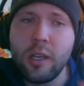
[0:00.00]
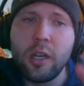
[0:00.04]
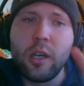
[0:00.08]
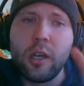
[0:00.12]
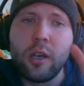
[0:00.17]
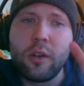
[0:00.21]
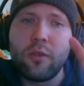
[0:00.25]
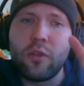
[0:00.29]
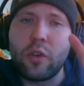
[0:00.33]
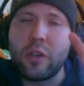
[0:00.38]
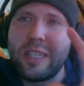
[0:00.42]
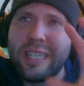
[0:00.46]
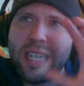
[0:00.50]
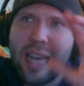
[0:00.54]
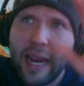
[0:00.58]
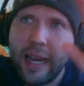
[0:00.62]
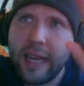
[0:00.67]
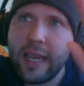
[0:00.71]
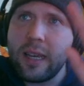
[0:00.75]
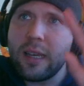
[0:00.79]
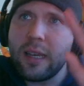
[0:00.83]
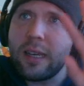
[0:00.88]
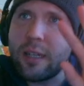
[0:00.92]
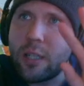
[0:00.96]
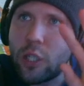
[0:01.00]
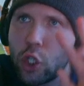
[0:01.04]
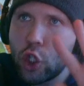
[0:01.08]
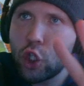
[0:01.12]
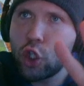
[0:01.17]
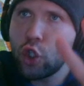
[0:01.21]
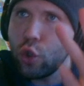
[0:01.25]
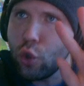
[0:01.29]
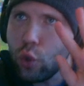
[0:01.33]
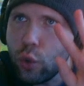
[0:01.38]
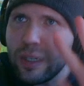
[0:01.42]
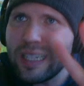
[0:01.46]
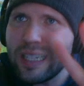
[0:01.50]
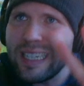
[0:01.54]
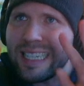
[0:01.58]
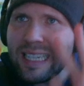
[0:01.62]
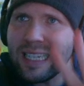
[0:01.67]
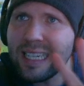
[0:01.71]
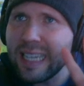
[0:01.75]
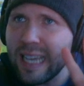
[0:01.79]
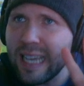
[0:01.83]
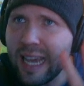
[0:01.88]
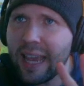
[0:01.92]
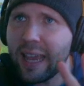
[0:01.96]
for taking a
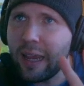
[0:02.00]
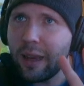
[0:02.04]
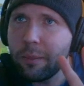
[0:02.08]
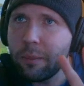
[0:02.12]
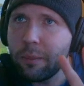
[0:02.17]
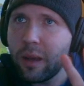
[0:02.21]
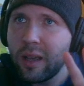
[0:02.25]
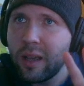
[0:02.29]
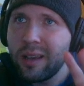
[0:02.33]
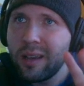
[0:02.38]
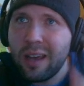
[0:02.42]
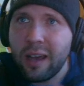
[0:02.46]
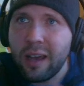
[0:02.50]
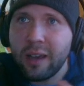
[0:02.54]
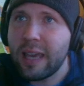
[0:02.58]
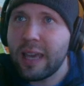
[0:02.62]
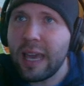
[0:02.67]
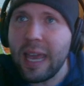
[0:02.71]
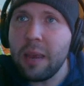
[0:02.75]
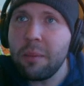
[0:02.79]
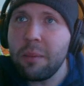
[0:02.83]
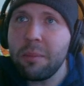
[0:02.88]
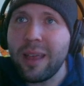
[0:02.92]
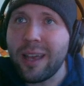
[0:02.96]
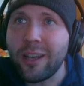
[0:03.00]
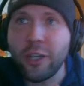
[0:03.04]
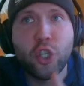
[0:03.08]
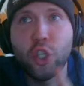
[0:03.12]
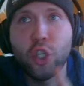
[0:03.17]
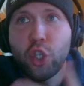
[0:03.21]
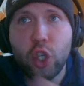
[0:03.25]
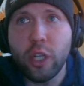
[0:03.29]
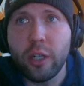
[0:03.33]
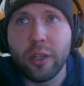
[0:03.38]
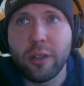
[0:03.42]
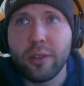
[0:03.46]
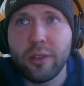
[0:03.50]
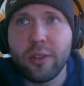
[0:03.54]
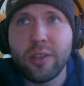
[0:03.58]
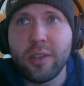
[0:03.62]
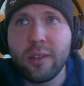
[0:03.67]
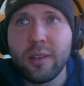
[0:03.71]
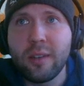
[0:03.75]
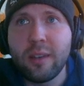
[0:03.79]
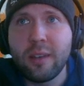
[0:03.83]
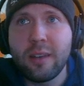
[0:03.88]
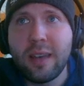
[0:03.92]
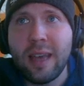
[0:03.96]
2D game, a game that shouldn't
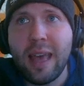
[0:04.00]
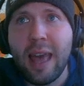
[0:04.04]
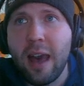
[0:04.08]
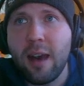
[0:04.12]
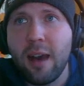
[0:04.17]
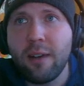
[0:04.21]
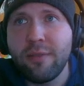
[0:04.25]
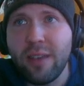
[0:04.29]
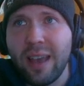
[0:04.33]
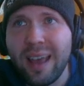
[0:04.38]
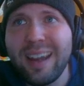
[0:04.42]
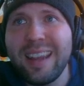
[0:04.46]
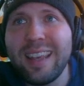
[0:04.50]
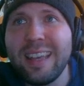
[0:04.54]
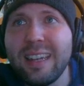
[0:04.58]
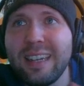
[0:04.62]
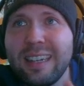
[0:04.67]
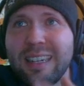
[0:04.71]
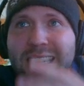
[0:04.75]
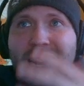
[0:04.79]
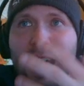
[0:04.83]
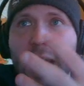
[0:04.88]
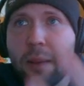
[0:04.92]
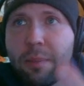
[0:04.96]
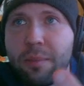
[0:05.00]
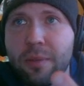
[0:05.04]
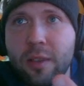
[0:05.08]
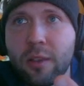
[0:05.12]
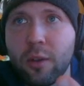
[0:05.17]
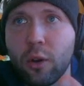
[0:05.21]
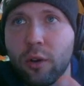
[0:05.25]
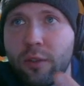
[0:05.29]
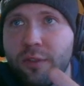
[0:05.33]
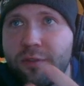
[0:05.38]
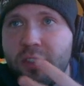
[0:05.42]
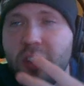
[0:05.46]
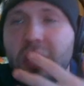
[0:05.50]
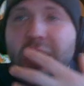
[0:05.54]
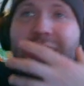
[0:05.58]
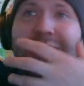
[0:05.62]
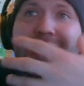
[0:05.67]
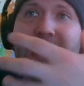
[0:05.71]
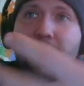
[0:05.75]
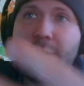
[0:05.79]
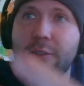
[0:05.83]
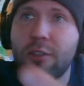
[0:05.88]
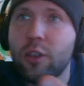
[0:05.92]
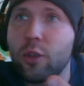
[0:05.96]
have any depth or
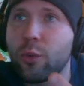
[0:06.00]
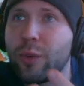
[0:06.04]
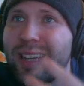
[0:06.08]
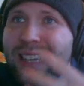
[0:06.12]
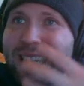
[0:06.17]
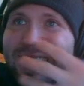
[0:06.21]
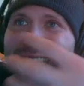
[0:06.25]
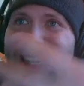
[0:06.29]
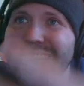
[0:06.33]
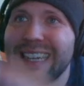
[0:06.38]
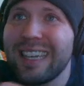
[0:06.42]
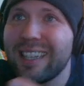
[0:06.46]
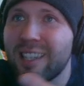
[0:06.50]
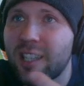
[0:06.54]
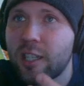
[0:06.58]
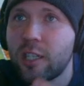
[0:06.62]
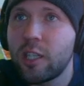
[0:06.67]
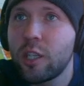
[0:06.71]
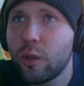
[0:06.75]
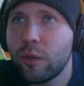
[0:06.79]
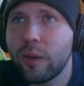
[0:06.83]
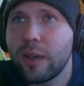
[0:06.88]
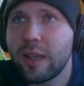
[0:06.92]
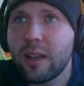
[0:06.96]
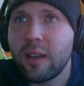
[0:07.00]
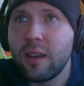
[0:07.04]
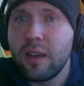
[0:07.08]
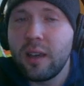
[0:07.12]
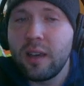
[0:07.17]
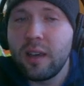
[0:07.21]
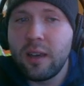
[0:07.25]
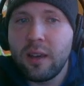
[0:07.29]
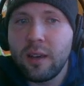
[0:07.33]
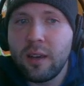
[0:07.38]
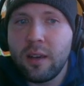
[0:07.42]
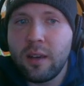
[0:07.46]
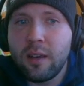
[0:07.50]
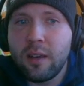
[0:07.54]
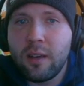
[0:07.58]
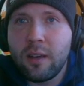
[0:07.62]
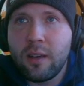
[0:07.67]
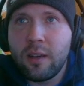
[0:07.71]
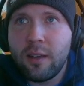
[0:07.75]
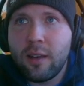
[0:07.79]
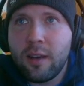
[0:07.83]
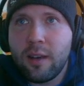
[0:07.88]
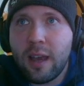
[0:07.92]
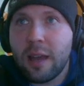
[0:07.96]
feeling of 3Dness to it,
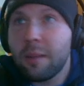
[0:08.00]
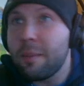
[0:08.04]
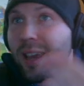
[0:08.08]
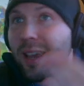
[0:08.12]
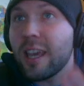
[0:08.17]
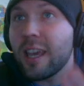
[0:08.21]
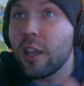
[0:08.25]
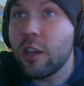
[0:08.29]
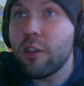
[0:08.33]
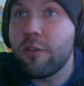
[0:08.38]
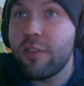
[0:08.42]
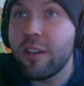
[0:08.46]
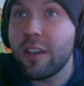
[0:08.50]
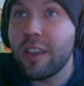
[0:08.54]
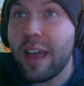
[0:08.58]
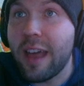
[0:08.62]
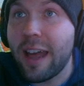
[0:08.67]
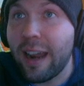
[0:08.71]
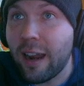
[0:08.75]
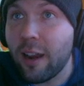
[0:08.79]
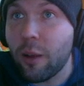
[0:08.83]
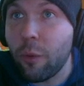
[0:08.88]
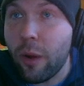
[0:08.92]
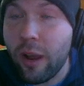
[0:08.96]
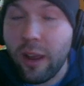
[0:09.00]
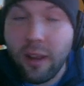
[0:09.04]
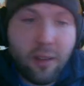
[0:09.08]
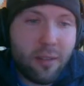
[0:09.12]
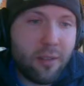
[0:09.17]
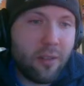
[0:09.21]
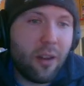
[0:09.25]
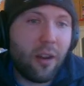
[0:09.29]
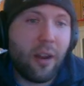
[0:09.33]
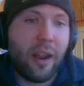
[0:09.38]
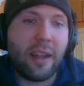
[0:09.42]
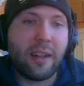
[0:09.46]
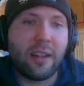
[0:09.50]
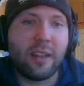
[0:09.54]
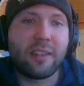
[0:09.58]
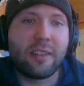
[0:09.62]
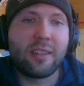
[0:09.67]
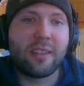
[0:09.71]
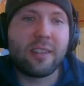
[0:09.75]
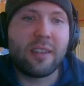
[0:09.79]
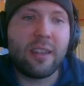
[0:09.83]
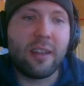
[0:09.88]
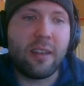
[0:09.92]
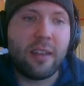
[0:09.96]
and making you feel that anyway. All right, it's
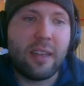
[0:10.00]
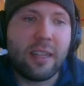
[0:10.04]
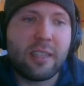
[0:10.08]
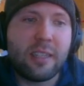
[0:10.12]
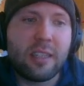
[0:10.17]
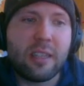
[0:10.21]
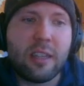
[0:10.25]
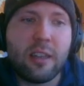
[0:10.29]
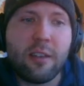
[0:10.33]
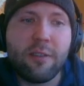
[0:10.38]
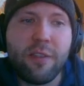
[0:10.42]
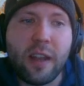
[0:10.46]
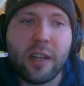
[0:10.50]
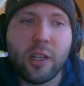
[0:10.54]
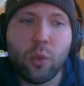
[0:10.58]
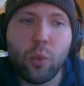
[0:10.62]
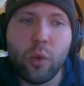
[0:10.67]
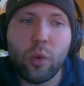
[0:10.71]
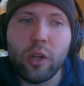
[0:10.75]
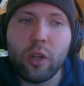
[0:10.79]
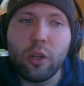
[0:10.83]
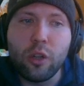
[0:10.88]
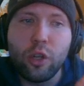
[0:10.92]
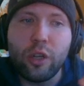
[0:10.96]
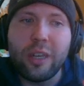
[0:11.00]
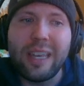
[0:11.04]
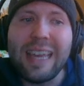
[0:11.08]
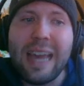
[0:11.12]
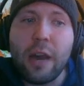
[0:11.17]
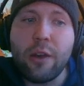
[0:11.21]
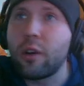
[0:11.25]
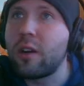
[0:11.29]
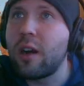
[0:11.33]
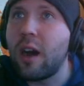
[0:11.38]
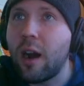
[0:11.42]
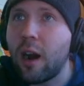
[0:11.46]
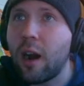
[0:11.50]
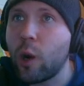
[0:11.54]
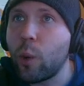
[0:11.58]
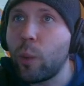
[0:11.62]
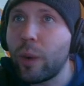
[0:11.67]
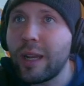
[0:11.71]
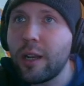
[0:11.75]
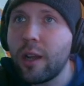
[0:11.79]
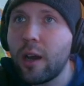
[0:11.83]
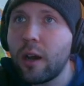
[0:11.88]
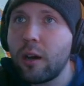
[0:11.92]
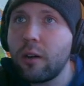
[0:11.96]
the it's the effect where you're looking out your car
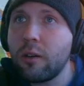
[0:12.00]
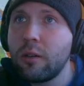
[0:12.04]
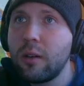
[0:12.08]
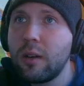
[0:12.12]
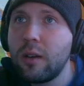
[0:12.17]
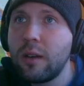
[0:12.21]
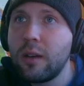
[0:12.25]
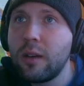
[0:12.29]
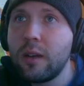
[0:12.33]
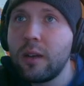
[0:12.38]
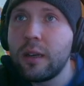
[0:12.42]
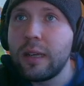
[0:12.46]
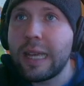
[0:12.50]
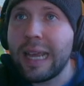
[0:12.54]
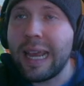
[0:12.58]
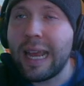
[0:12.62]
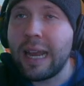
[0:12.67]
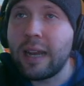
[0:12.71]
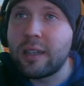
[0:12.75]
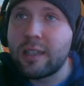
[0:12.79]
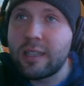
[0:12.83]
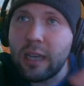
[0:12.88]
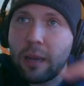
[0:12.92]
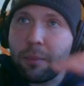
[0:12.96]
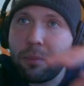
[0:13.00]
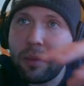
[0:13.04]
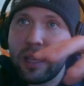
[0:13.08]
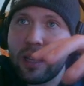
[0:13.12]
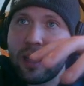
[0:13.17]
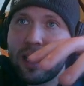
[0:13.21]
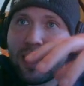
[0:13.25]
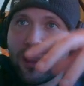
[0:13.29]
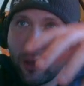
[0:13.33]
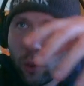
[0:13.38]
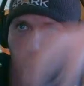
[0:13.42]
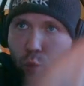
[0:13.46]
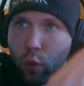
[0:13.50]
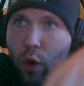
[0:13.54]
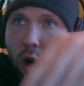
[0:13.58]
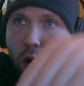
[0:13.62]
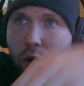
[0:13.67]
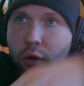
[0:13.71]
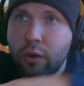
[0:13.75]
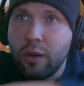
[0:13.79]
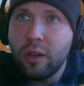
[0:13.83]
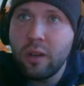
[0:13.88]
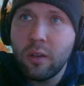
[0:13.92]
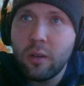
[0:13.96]
window, and something and the
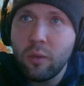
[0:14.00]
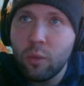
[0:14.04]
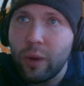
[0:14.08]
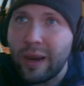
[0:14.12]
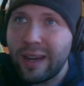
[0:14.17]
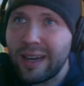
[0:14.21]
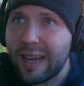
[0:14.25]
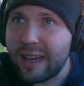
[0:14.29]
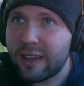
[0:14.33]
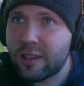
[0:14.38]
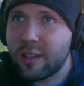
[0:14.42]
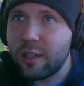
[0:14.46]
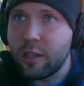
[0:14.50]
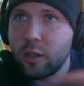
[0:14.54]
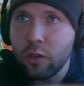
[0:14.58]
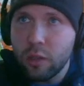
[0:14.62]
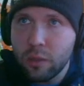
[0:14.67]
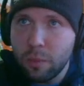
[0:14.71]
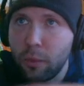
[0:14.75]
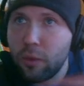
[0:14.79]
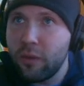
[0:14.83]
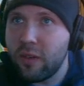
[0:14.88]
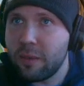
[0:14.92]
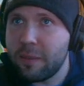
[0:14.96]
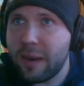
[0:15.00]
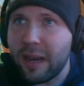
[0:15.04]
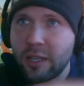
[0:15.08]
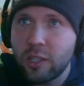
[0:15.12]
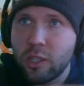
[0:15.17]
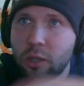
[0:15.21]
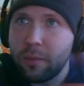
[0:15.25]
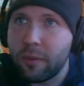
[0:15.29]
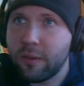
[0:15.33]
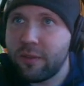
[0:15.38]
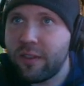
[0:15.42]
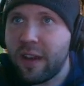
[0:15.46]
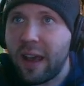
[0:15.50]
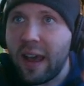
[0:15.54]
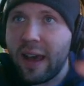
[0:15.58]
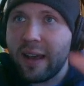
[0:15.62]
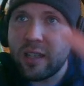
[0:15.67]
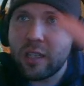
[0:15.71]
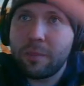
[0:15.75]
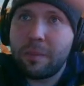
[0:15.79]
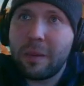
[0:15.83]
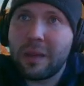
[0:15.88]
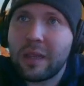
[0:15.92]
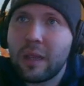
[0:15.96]
road right next to you is moving by super
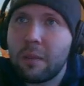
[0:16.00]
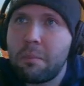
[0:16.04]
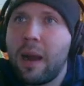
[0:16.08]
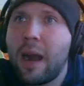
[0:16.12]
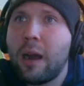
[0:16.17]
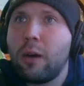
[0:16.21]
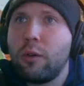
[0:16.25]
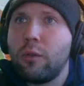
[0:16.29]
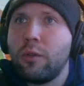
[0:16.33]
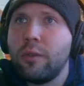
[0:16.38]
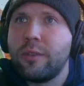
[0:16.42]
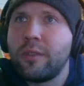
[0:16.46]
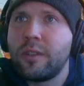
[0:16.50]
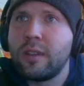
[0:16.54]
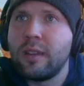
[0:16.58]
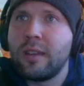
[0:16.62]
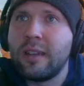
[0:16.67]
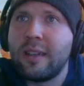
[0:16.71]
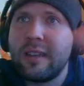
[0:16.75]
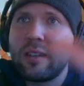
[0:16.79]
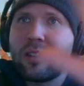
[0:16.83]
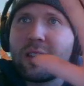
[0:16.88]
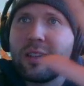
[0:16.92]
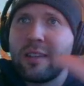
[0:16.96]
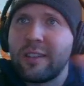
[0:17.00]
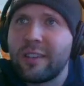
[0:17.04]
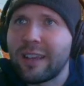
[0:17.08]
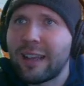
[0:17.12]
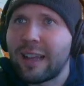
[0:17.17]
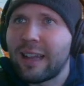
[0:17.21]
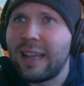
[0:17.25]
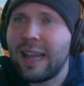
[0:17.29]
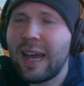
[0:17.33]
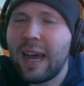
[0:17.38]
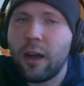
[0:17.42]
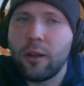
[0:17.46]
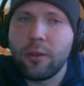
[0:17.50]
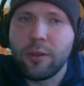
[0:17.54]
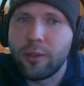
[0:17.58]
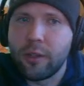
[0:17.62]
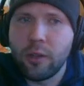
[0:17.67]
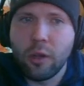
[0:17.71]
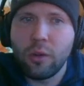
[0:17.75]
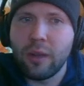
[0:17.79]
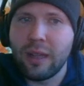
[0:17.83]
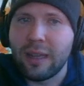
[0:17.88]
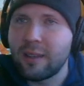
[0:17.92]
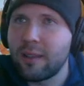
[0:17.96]
fast, but the mountains in the distance and clouds
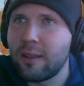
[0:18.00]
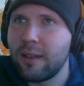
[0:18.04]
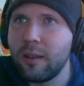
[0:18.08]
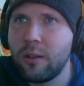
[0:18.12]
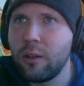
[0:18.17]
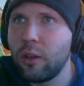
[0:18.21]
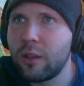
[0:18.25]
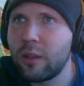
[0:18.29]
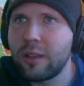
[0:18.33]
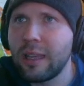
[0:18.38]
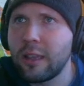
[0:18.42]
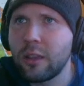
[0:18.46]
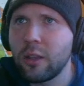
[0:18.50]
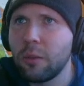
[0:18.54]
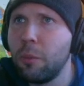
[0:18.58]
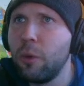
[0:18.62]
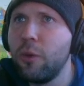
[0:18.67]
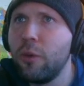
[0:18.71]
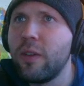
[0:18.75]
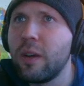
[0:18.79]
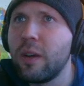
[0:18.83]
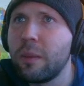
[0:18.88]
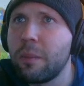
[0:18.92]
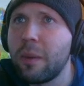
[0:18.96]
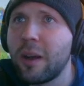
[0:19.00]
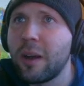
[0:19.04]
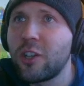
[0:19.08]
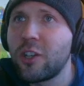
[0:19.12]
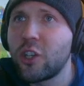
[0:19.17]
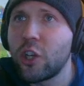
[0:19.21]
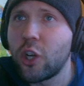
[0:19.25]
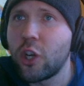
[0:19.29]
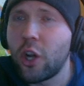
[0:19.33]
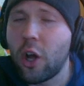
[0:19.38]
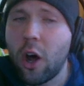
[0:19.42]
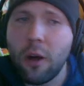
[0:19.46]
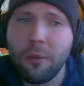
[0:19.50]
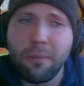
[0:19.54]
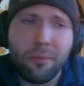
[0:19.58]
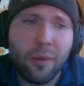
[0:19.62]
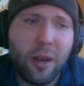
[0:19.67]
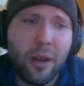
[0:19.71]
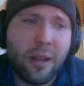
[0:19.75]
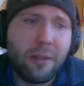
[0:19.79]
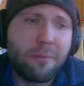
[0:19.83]
don't like the, look like they're moving much at all. Right.